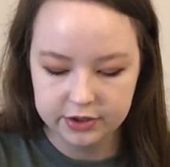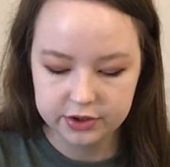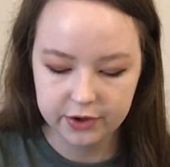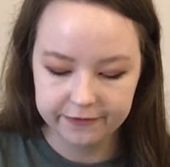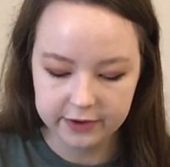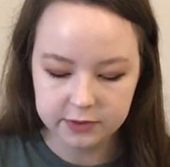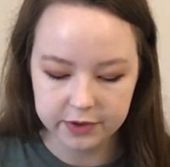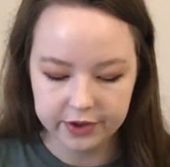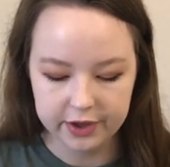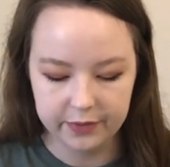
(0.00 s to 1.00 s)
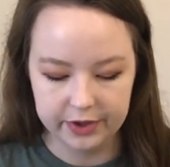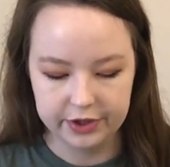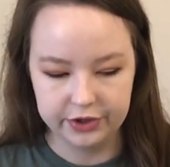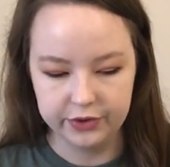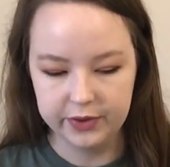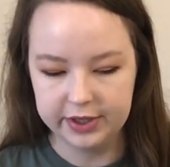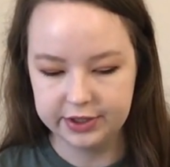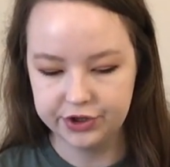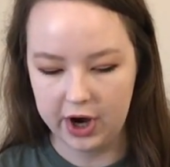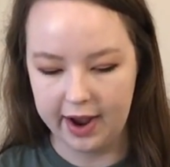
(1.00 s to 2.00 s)
So first what you're going to want to do
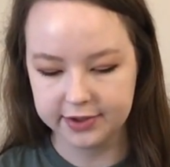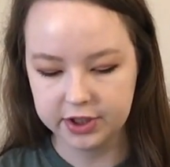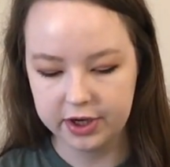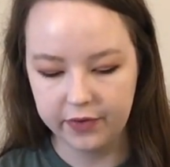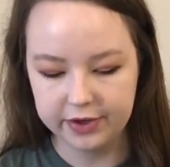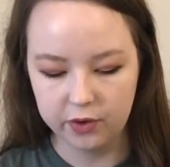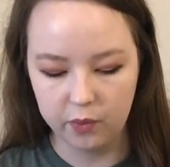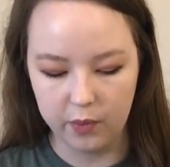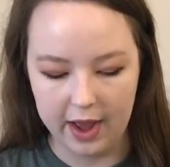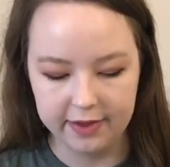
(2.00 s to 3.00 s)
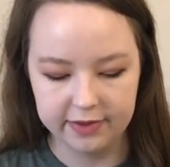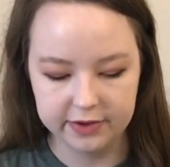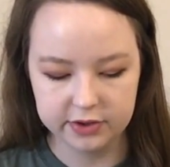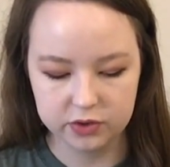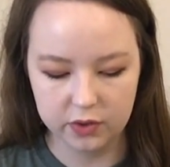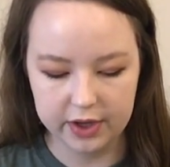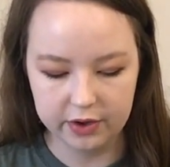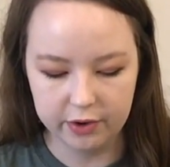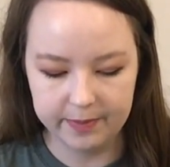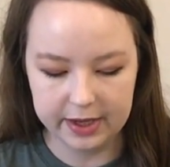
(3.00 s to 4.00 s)
is you're actually going to wet the
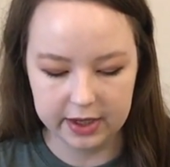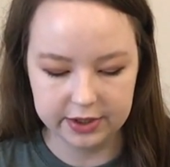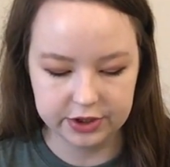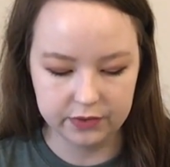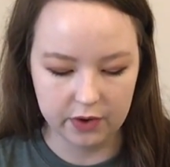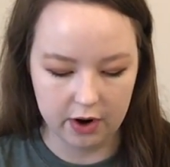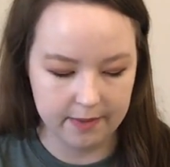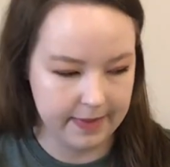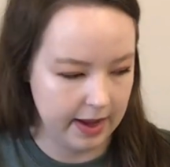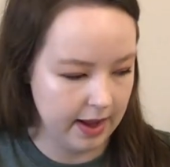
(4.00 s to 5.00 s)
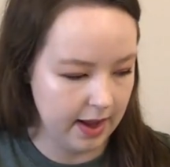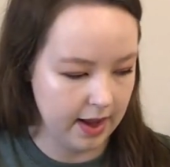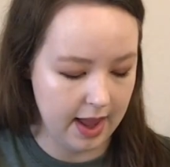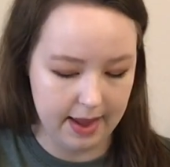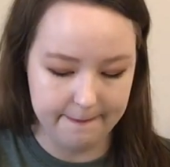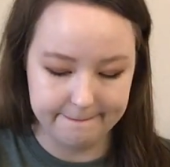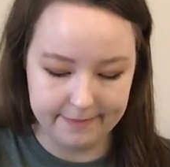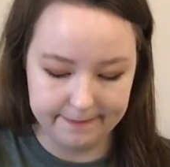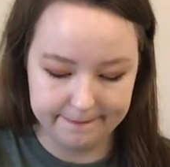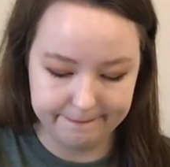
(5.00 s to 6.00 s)
soil, because you are making a
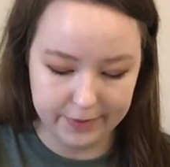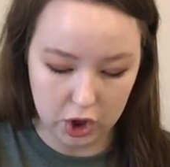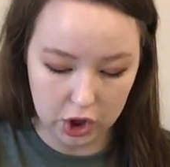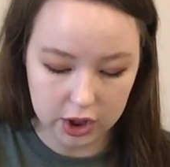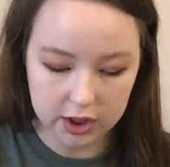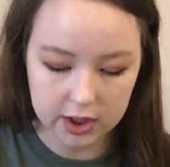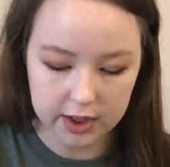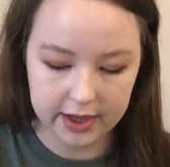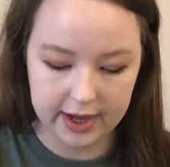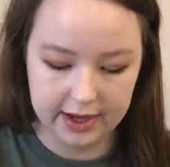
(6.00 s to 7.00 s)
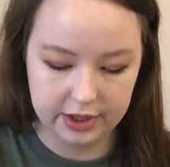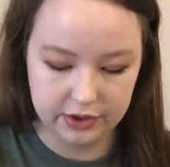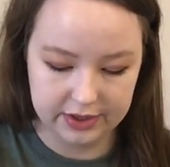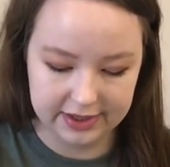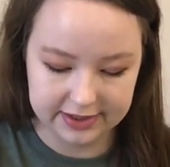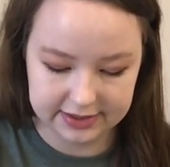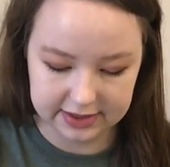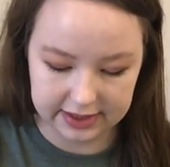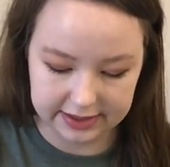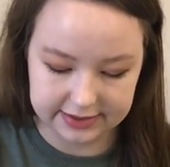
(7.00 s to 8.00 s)
ball and you need it
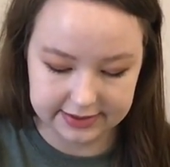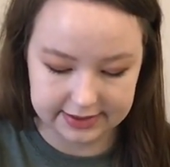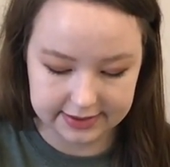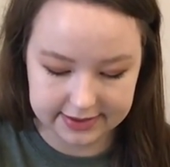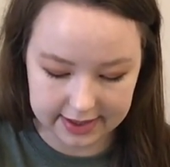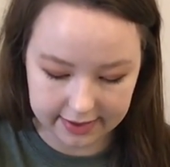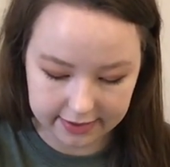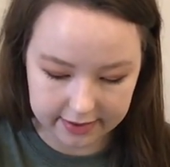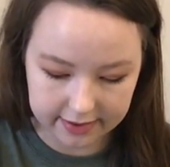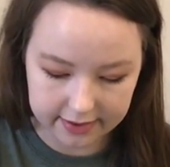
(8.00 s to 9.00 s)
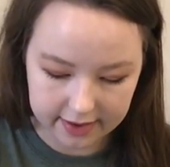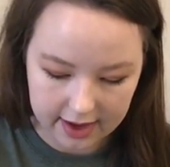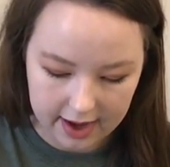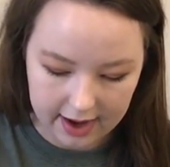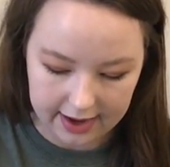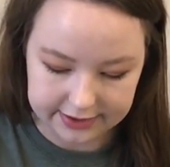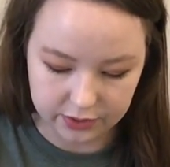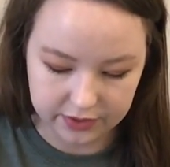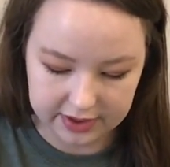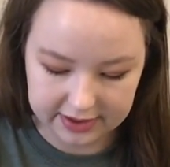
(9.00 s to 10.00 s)
to like stick together. I
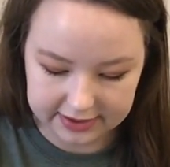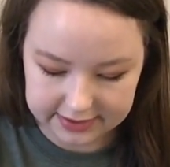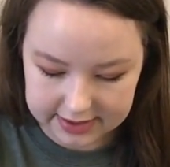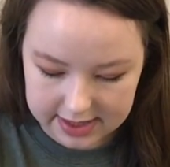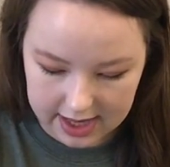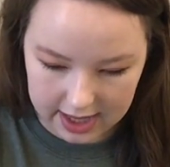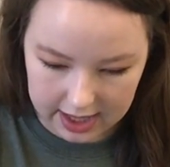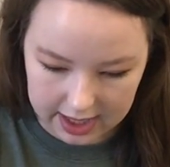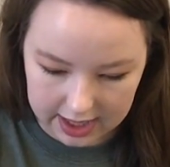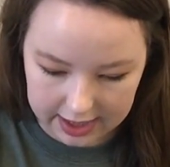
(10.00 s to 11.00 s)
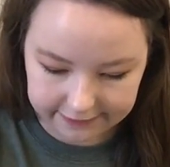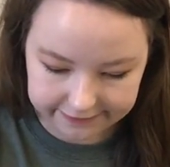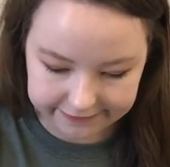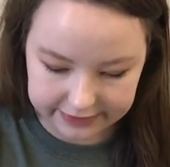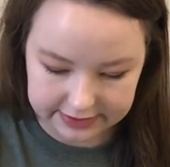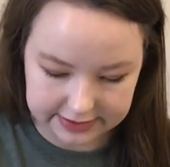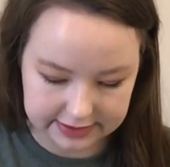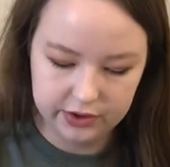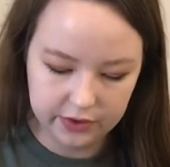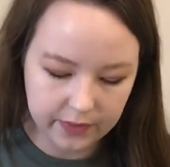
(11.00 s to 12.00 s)
don't think that's enough.
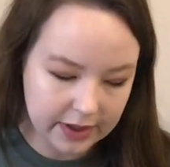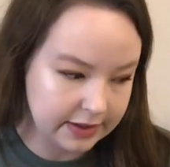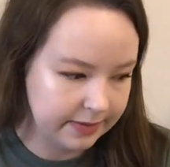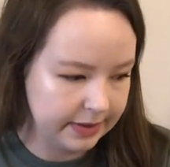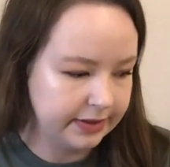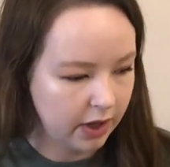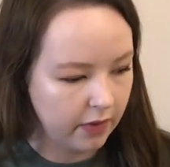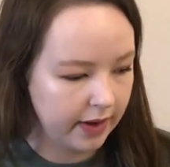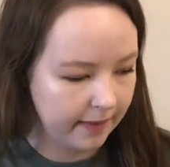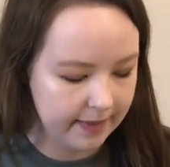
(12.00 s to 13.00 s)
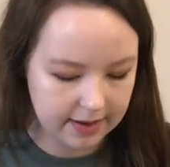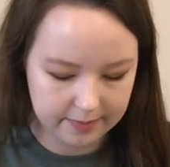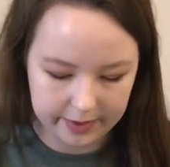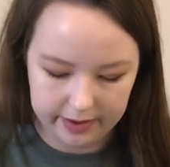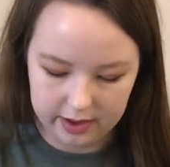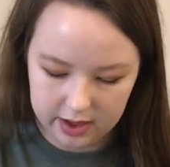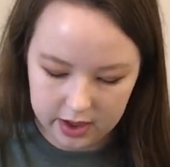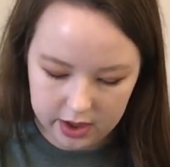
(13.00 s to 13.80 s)
You don't want it to be soaking wet, but